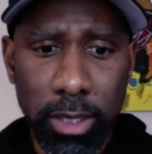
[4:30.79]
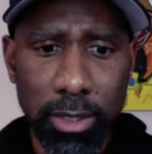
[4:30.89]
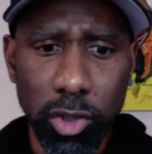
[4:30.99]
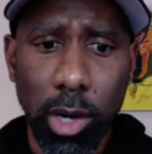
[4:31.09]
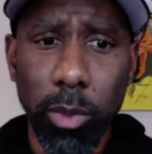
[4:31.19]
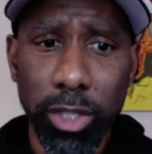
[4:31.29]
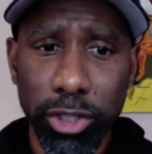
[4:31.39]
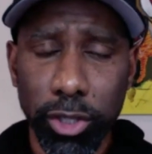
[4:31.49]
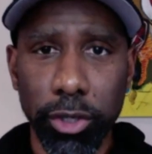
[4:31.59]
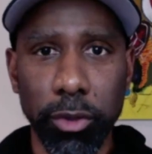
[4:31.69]
And so I want to
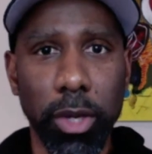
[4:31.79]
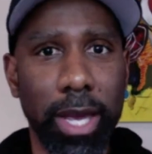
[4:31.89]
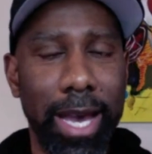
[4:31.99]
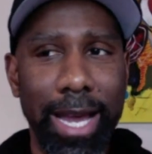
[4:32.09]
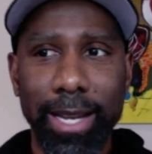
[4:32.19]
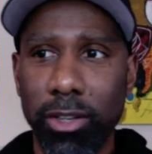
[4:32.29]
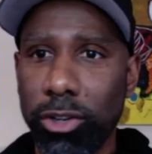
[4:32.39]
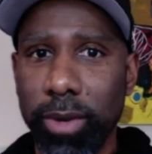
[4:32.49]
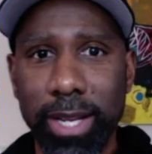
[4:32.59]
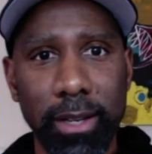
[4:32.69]
show you, I didn't
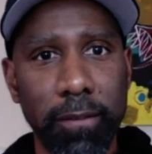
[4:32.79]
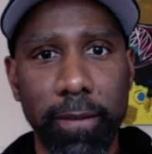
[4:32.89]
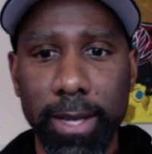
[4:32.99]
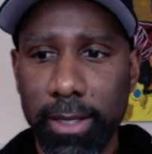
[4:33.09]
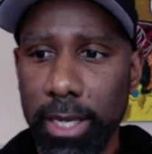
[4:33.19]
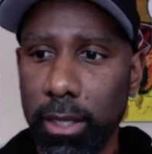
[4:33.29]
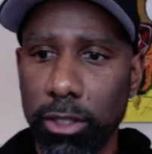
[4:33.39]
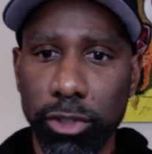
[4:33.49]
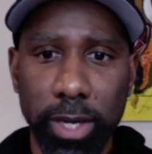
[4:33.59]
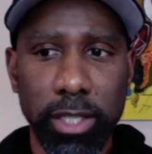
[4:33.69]
create any fancy
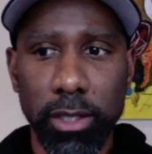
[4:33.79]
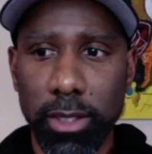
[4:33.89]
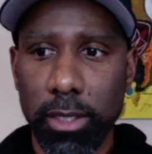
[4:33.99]
illustrations.